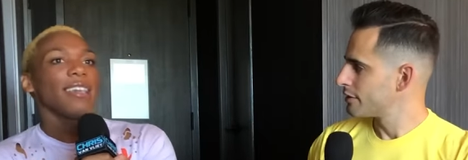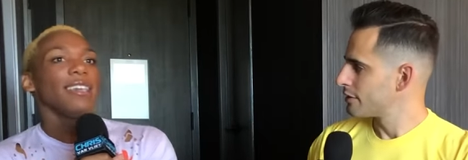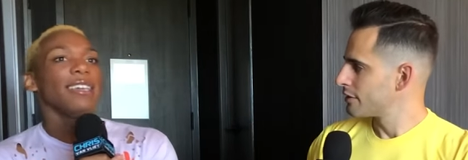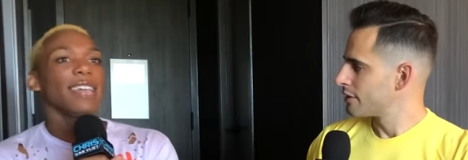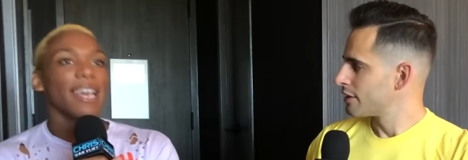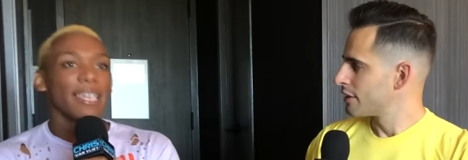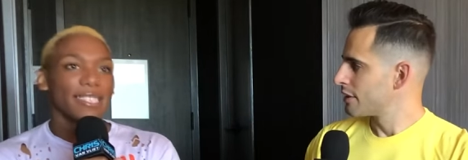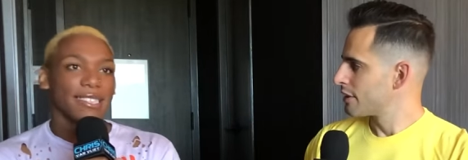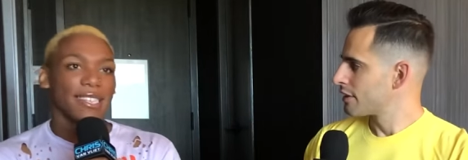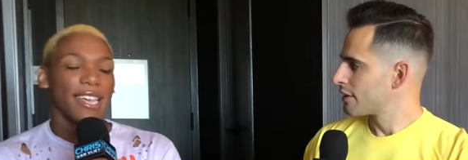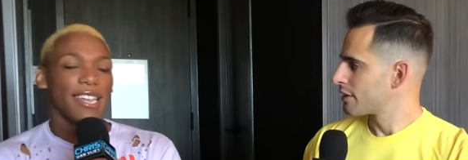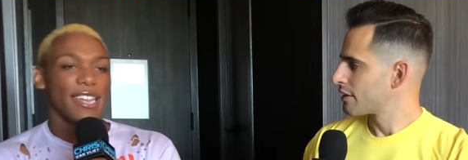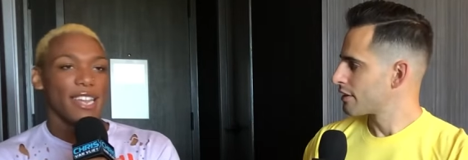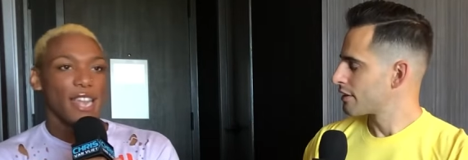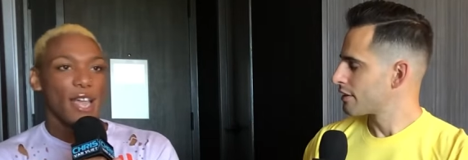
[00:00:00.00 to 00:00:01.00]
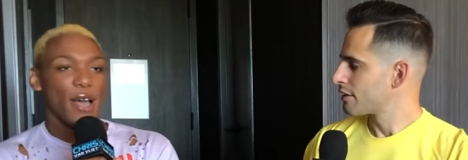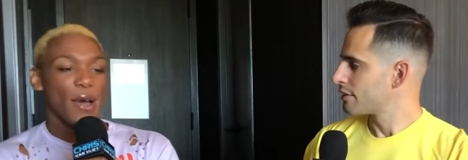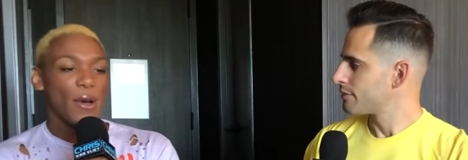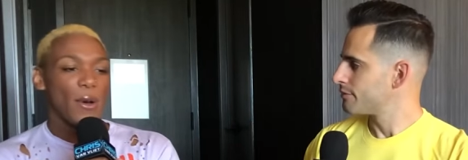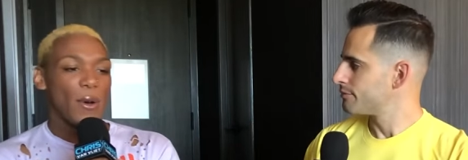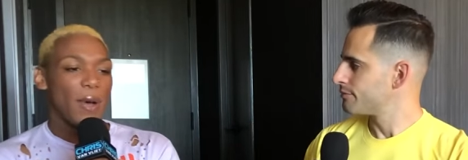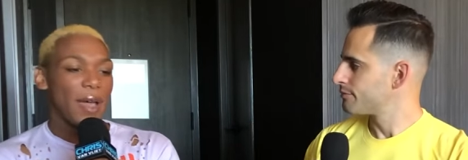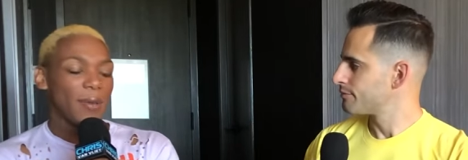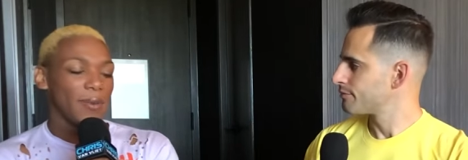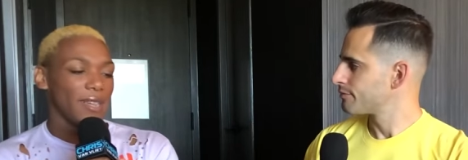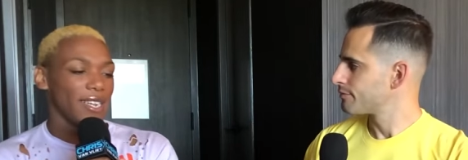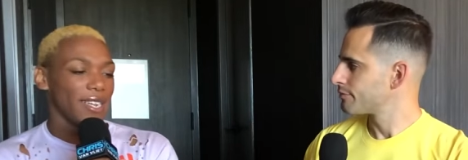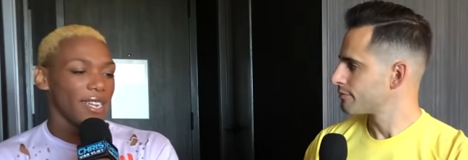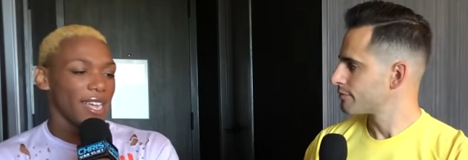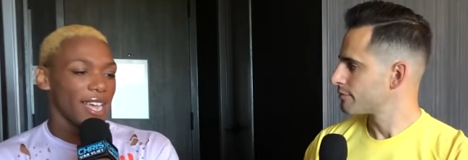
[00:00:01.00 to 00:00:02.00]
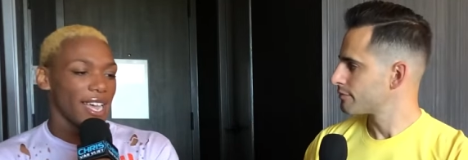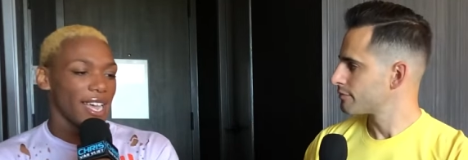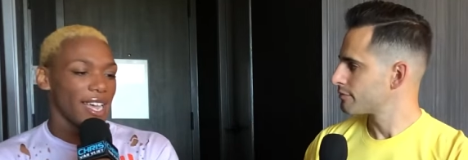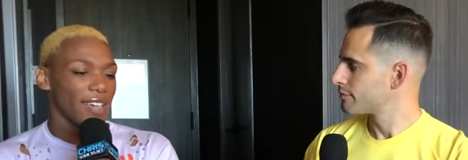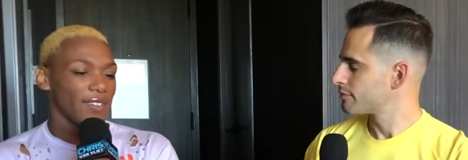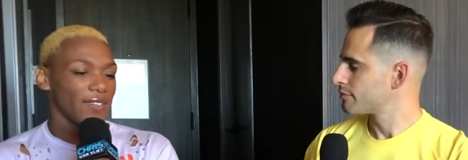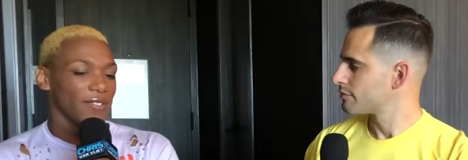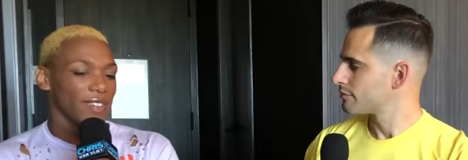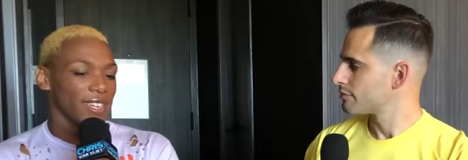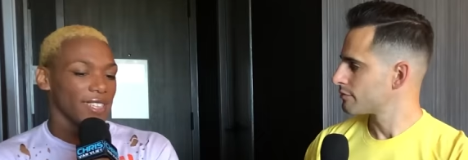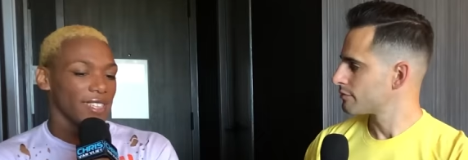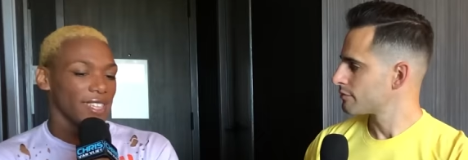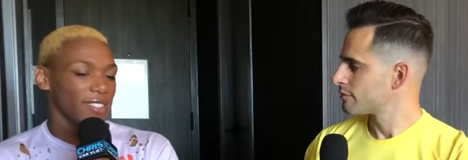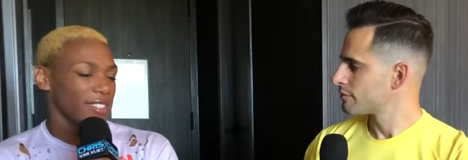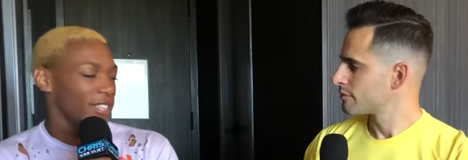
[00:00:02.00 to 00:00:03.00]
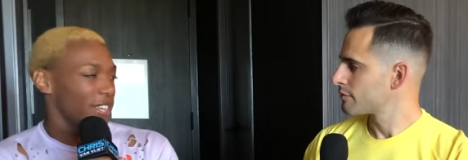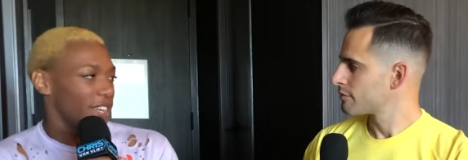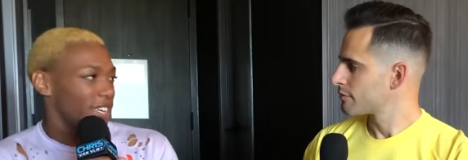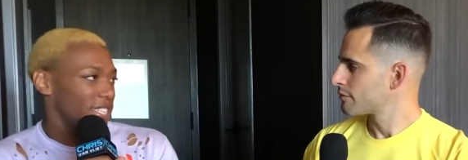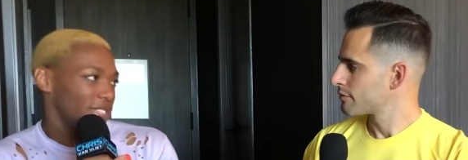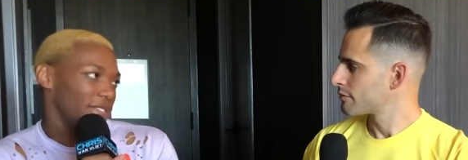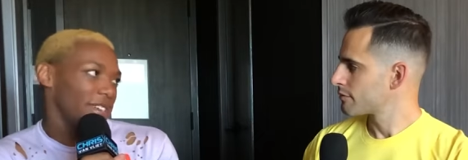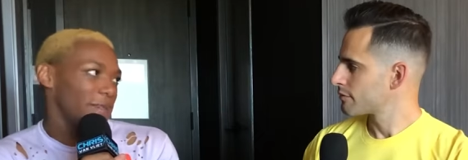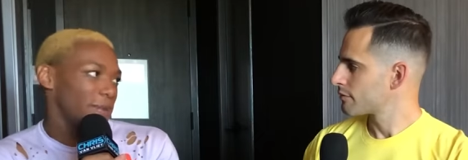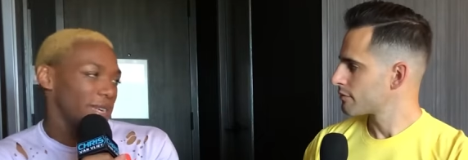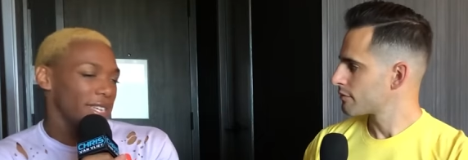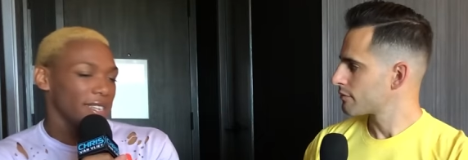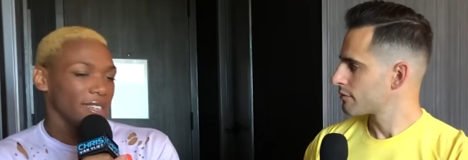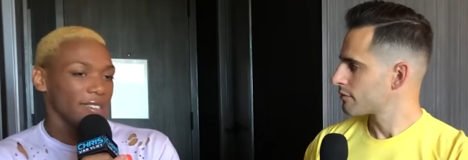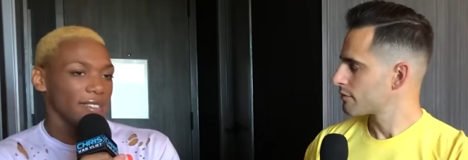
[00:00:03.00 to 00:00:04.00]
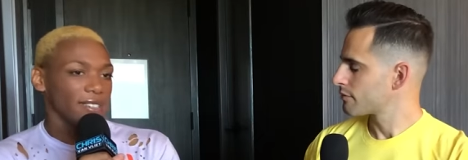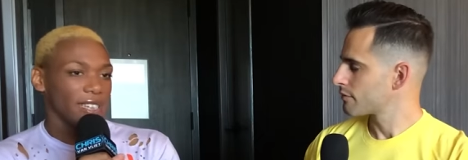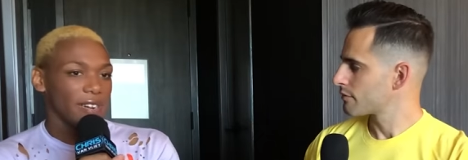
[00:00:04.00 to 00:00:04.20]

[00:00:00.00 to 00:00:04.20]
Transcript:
Speaker 1: Yes and no. I mean, I have like the insecurities of everybody else.